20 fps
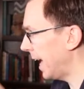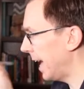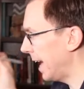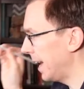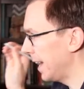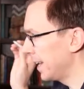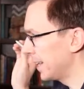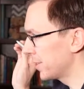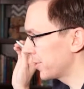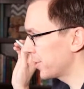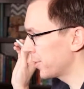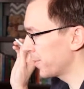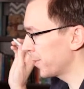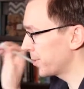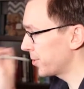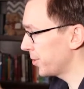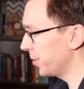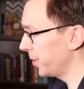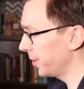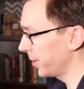And the
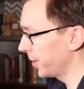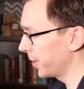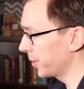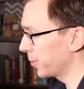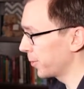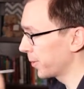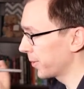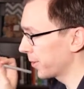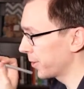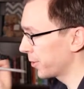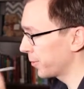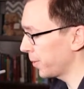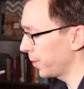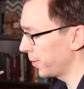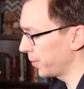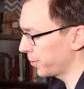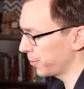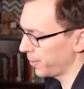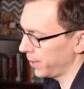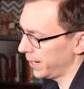return or the
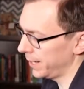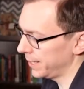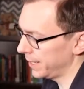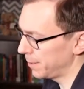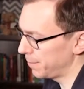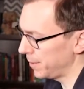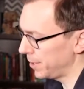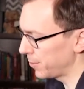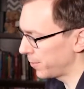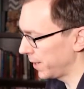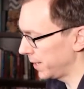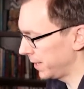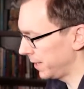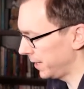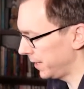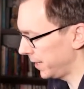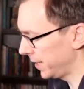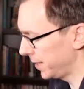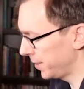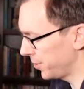growth rate can be
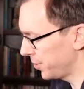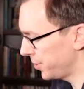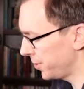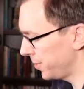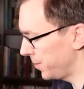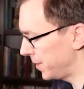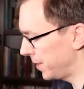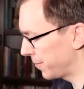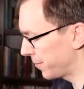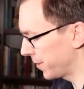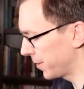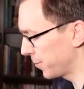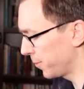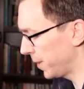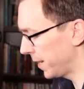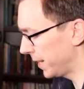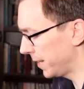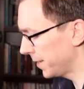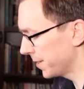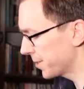written in two different
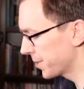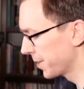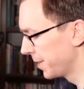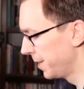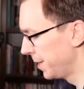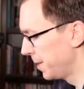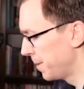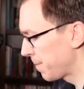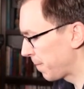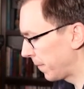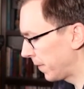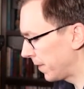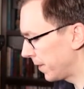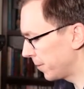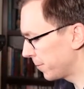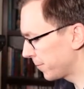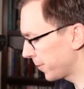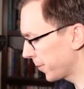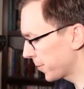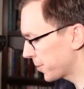ways.
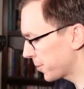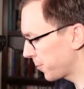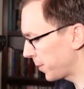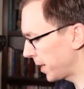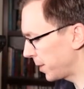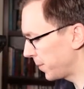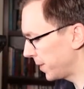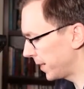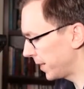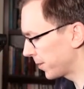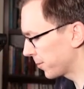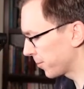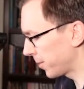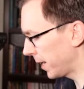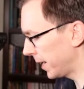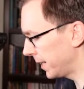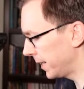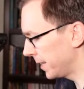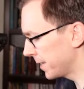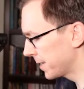The first way we can
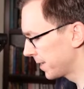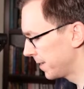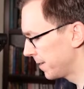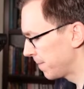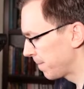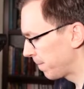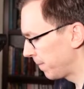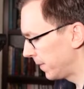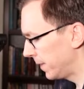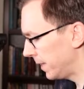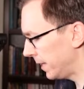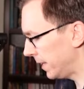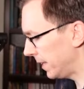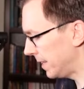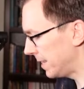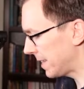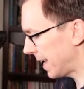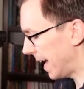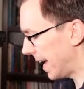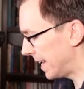write it
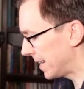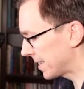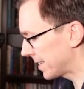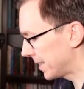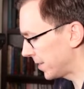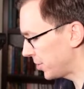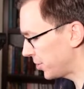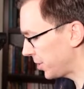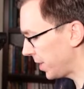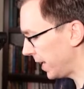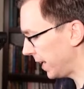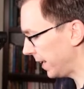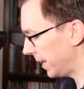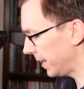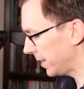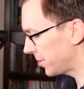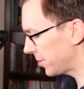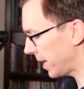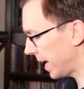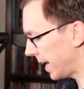is as the
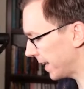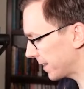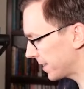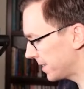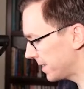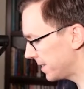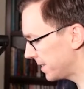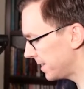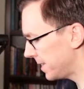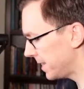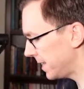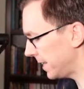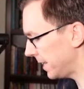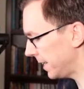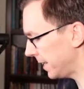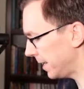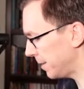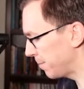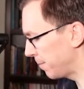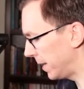change
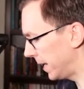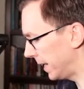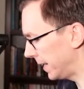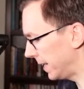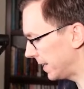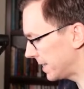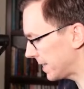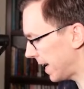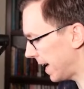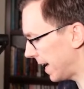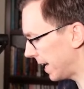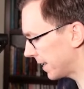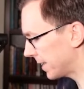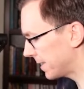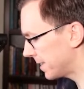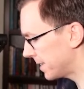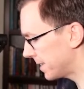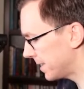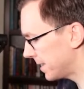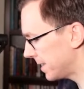xt minus
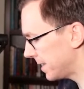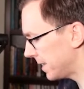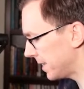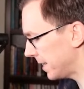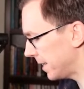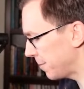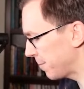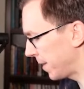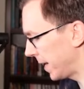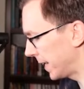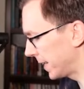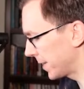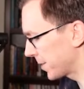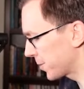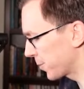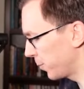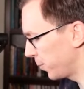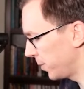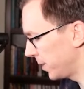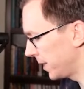xt
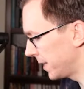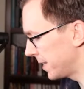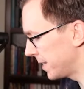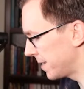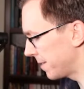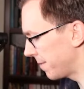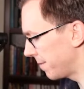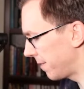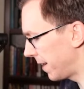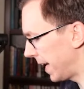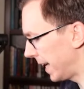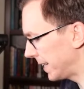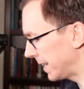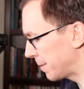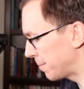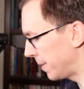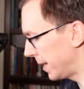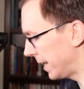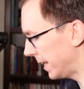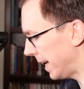minus 1
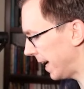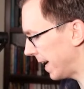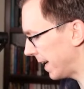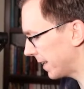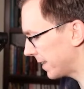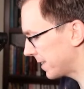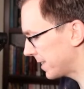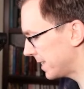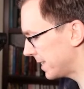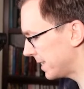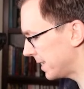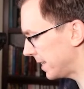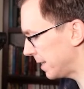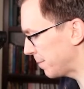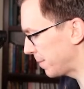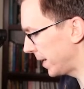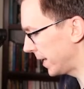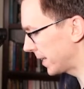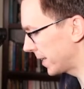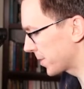divided by
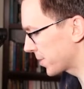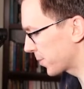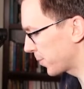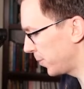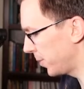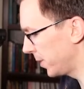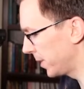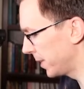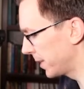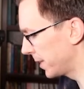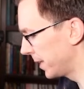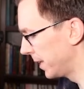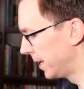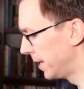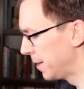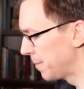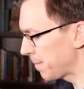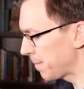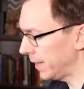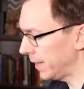xt minus 1.
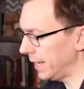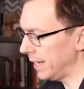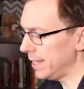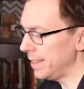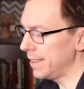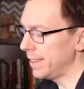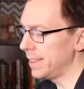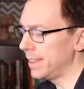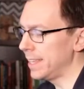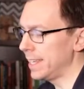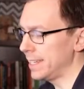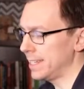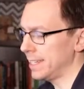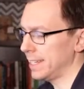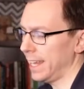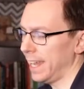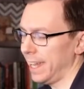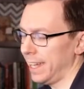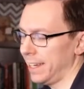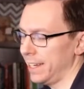In this
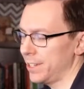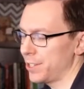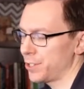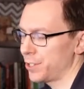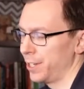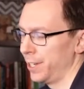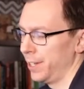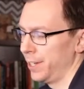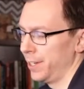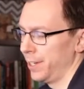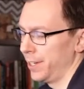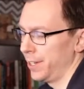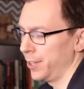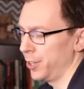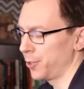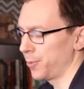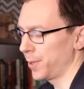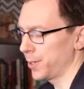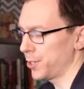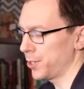case,
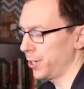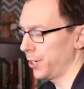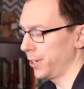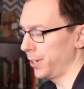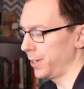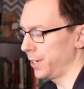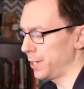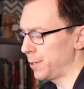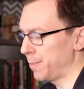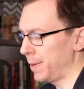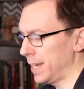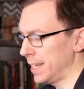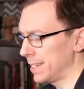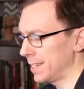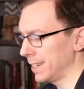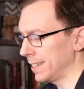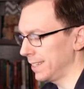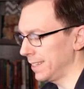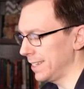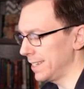the return is
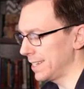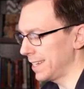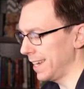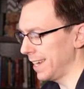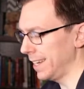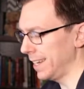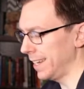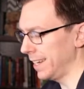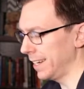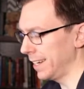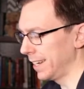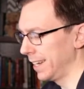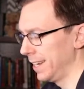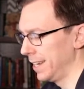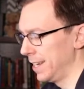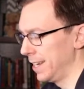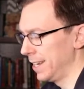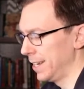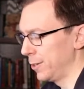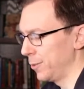basically saying,
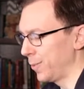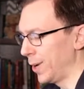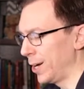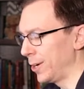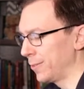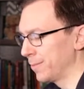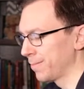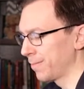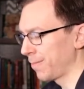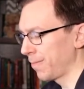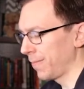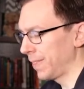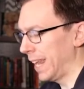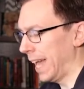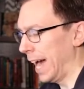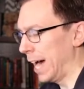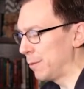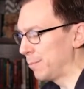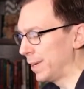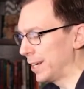well,
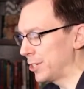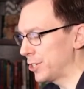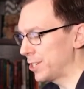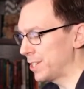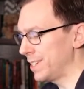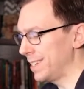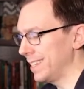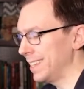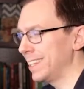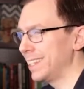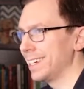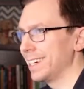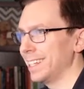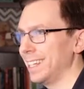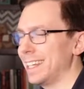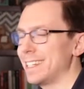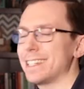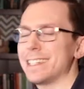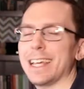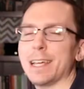how much did the
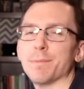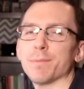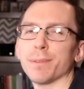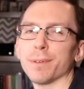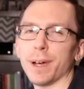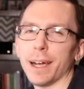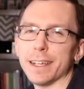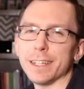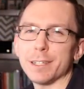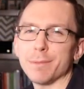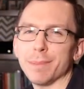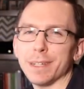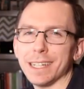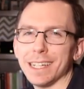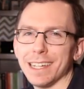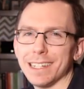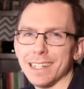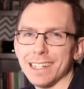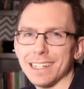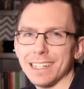let's say price
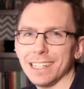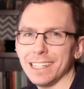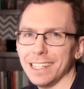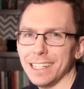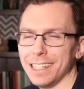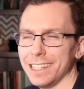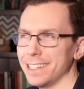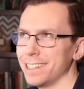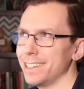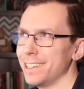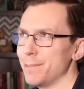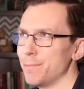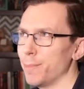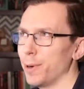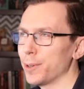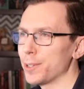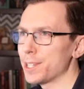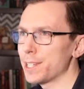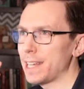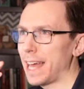because it's the
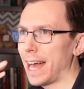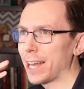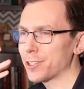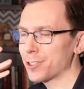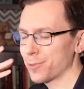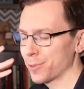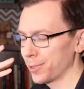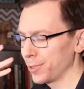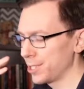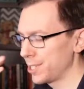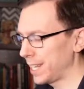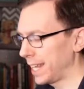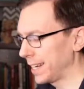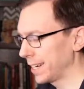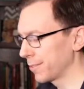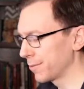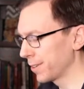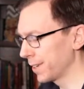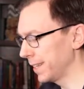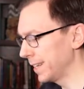most natural
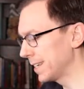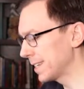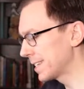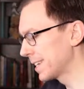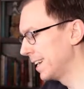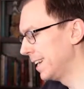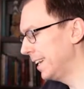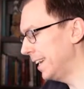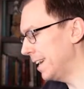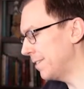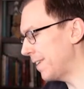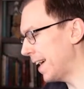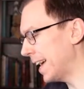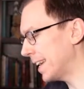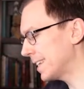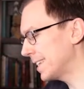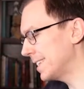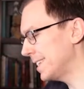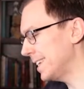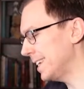setting for this if
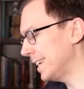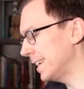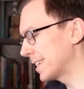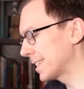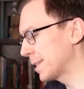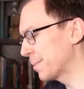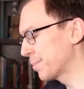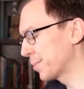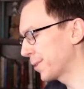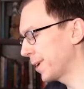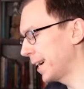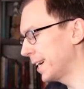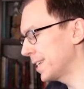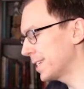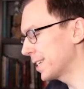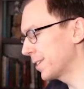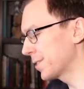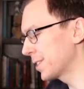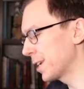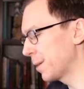xt is the
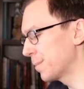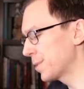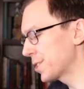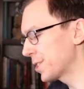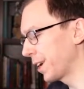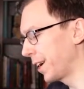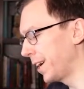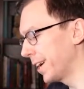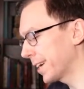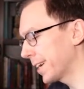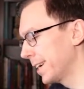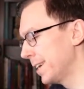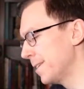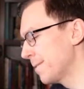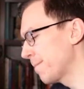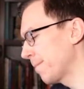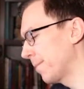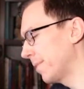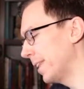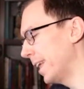price of some stock
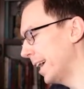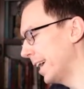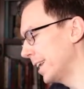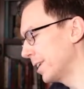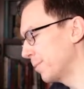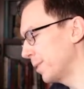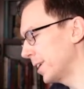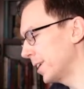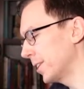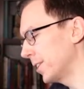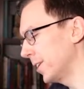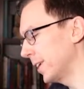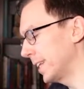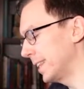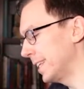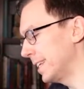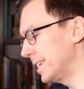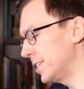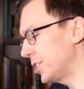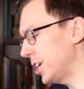then we could look
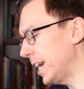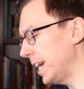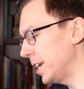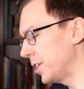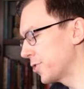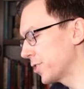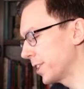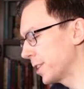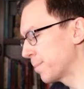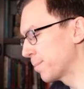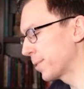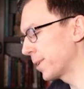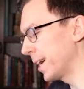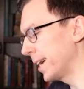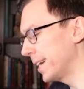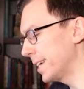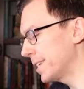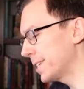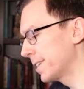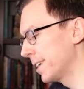at the change in the
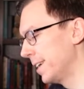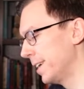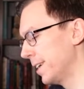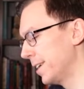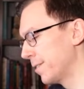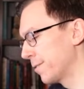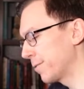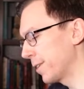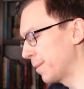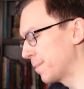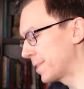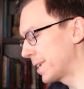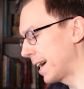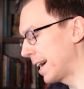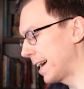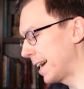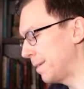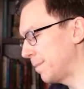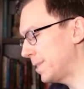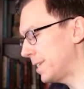price from
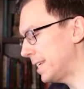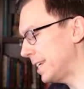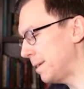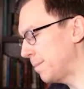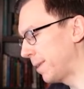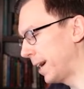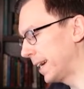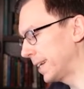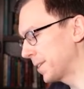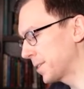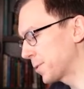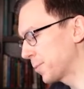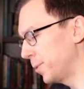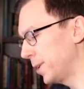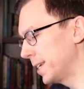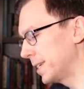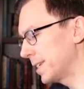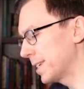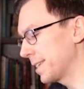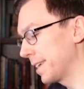time t minus
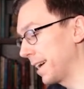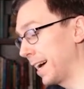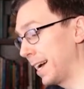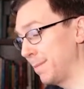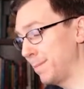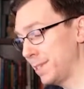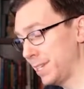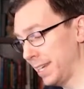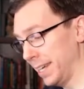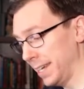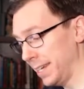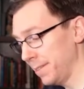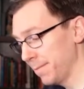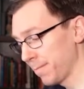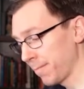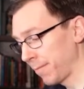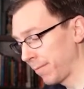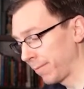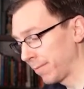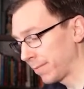1 to time t
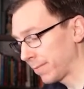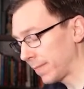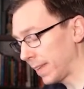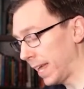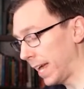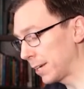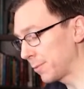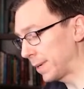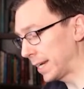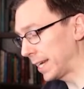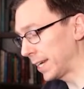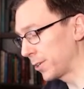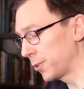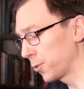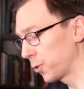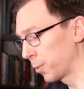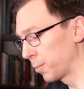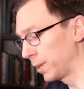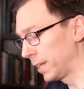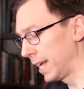and we can
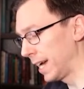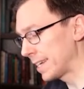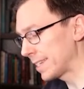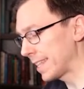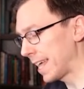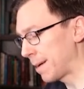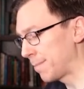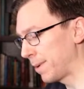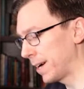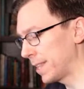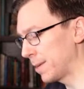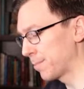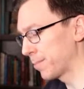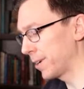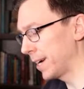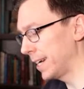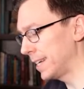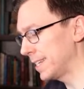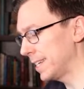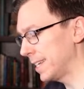normalize that by the
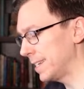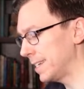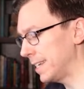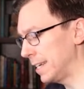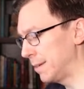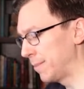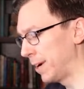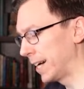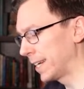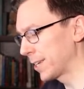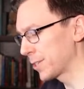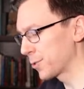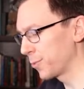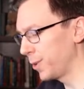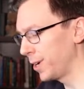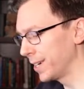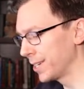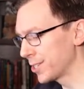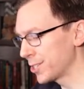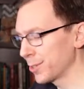price at t minus
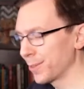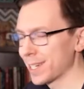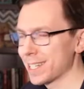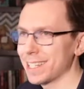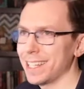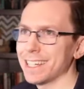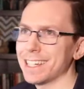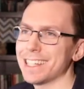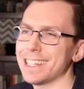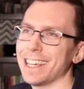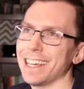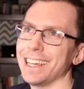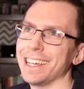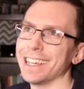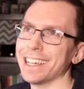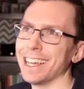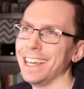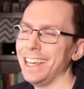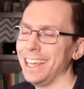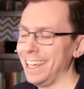1 so it's like
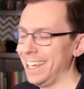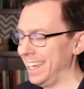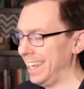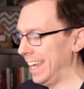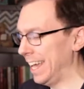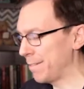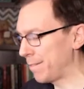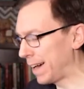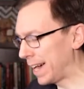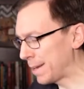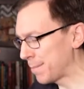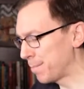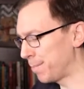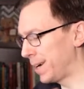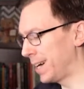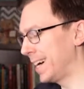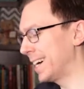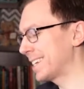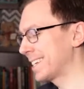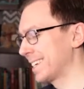saying if i
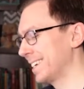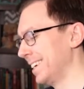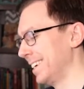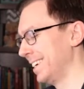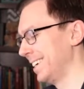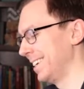bought